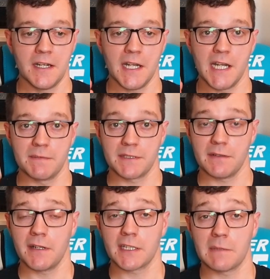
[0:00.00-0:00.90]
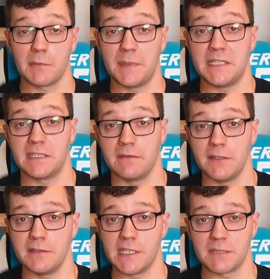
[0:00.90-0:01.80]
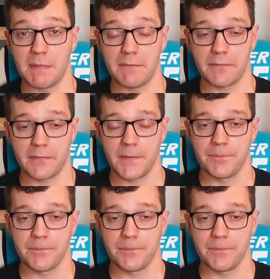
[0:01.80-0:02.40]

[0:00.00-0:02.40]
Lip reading: So only a couple pieces of news this month.